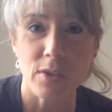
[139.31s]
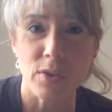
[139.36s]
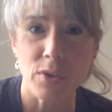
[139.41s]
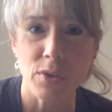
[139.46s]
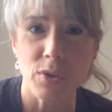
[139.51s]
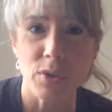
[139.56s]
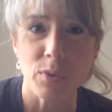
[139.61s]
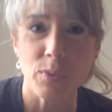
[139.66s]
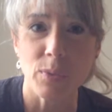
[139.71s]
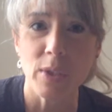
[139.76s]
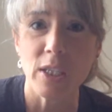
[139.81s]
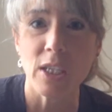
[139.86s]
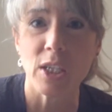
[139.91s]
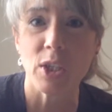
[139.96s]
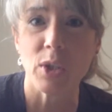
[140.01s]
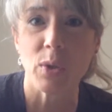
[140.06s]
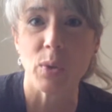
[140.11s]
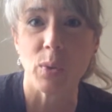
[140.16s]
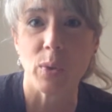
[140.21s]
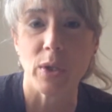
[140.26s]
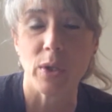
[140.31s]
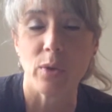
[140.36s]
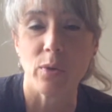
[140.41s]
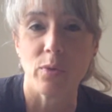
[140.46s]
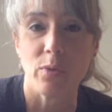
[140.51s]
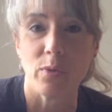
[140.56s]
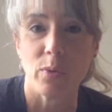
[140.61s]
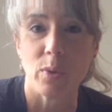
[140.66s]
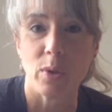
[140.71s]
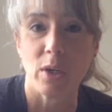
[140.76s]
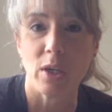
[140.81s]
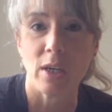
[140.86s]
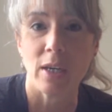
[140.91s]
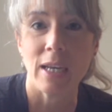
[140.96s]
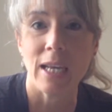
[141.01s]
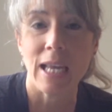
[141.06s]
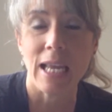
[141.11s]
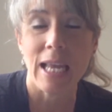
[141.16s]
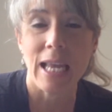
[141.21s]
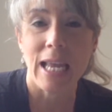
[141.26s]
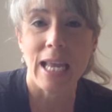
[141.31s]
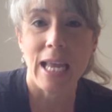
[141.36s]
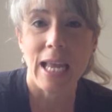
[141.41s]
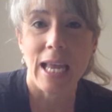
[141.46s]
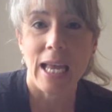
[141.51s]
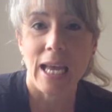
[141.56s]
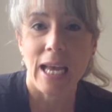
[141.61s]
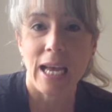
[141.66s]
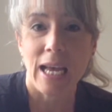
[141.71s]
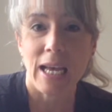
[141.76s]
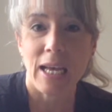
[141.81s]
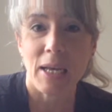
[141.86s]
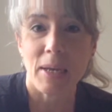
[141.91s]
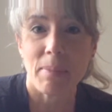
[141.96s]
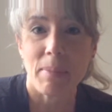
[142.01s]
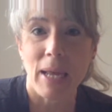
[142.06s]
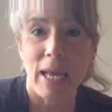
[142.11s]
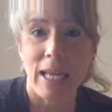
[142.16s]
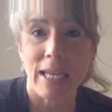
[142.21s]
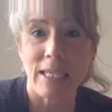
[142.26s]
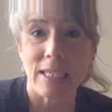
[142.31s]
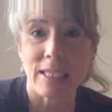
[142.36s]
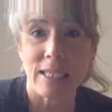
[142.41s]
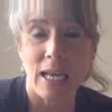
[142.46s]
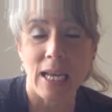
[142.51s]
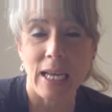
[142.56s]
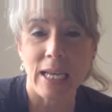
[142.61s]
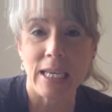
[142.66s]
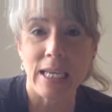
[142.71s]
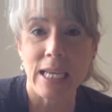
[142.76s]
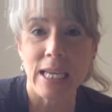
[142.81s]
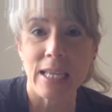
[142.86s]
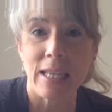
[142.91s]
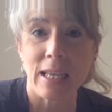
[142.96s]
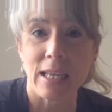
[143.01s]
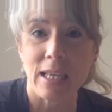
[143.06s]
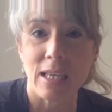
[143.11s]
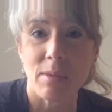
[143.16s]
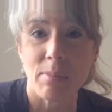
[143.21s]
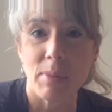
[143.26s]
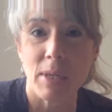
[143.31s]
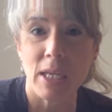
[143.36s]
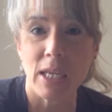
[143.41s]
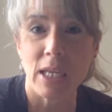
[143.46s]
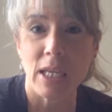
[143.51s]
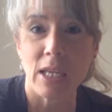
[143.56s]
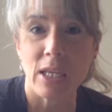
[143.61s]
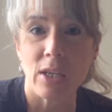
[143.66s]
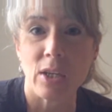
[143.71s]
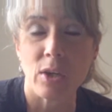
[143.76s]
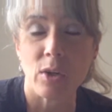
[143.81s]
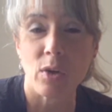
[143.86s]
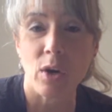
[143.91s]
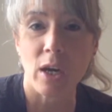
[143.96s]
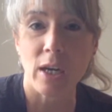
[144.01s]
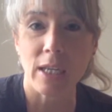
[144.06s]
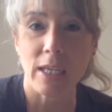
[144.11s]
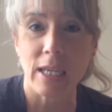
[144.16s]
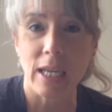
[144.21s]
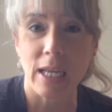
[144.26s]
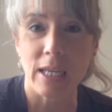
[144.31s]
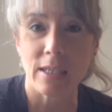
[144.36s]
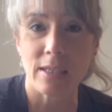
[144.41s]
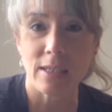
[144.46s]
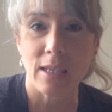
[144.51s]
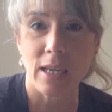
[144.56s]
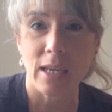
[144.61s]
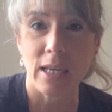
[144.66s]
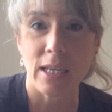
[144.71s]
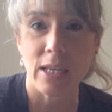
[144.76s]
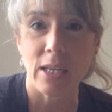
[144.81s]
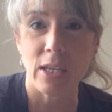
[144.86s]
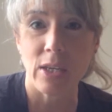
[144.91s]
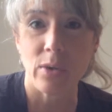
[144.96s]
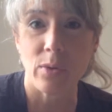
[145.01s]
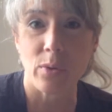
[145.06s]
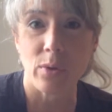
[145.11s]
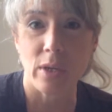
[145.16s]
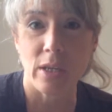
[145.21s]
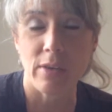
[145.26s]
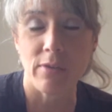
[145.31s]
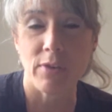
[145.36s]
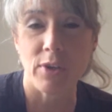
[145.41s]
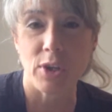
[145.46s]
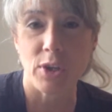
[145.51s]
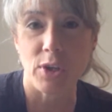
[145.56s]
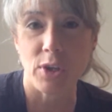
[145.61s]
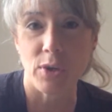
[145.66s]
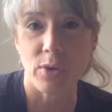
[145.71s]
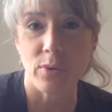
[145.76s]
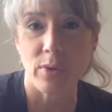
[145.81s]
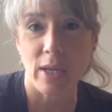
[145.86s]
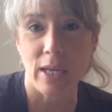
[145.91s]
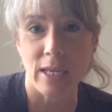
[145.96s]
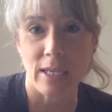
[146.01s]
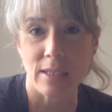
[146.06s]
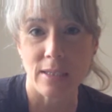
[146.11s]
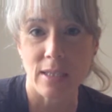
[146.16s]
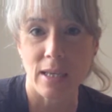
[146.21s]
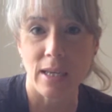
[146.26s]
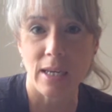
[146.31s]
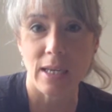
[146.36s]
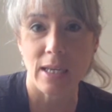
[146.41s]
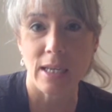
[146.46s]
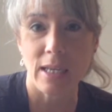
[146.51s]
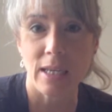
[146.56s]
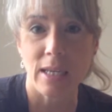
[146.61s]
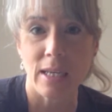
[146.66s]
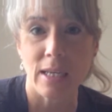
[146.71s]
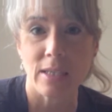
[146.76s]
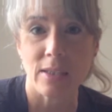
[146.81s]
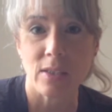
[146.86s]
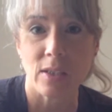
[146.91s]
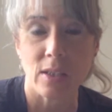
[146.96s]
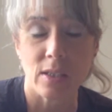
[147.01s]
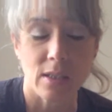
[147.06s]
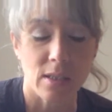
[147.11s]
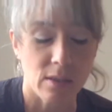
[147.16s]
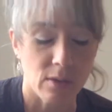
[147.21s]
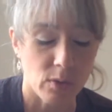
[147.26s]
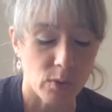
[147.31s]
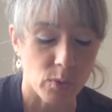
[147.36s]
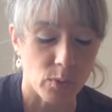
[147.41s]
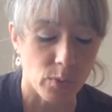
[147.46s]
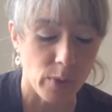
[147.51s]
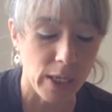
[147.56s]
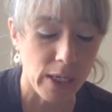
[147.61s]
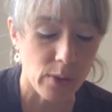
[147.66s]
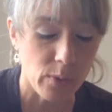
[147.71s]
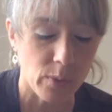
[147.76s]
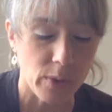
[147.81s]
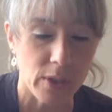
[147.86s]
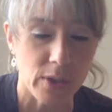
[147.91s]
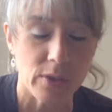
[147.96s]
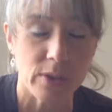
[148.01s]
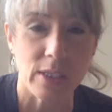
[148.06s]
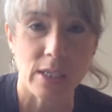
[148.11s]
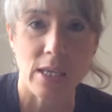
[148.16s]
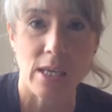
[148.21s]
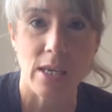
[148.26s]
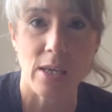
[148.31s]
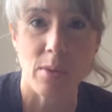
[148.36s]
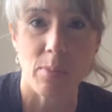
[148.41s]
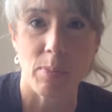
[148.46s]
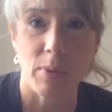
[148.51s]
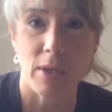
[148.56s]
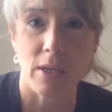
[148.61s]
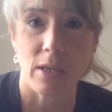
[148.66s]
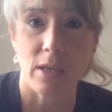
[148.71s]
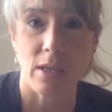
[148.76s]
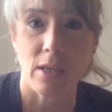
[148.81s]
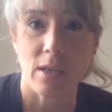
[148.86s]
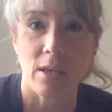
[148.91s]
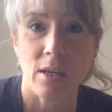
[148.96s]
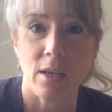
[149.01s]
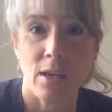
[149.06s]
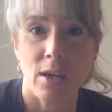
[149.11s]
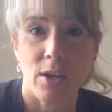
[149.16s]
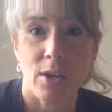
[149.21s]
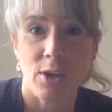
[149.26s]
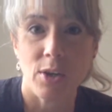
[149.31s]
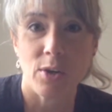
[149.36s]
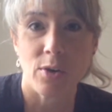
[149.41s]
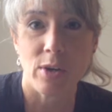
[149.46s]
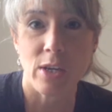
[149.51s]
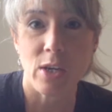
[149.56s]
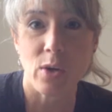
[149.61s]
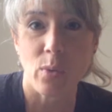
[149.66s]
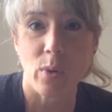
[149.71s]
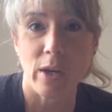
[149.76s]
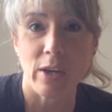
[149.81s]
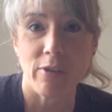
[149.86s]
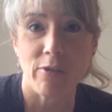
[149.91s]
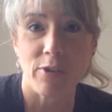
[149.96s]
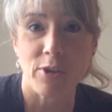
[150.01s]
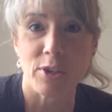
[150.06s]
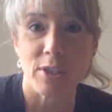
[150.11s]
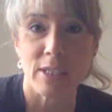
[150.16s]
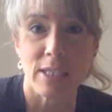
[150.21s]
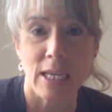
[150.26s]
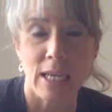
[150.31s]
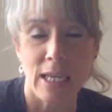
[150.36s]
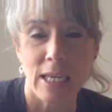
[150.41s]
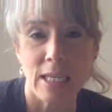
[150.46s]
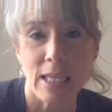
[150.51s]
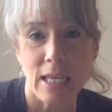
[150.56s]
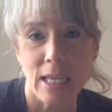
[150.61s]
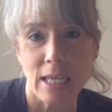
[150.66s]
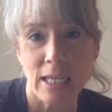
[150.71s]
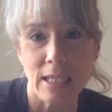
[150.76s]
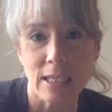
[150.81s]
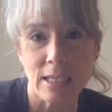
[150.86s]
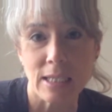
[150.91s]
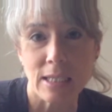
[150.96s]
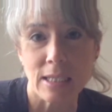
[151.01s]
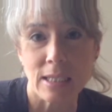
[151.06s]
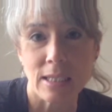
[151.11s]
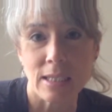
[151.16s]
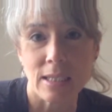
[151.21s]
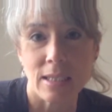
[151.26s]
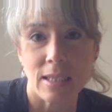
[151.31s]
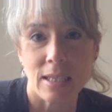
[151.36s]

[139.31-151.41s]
So it's a really good oil for anxiety. That can be chronic anxiety or even acute anxiety. It's a great oil to keep in your equine first aid kit.